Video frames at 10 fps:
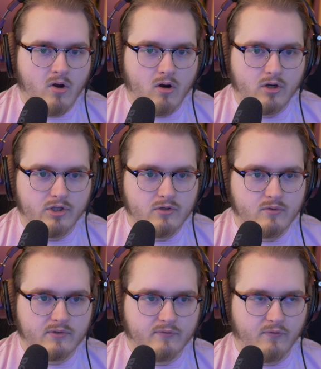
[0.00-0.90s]
are
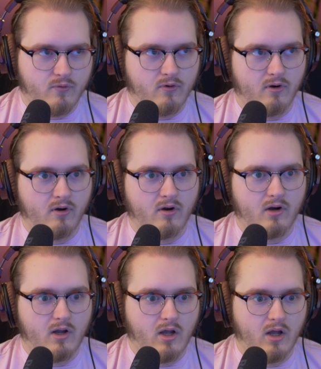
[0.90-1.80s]
used for
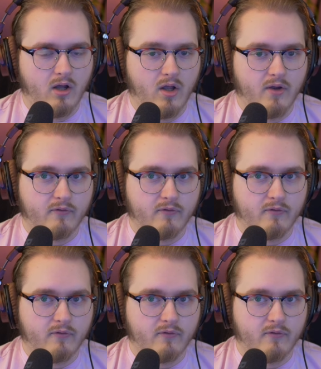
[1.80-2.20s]
uh,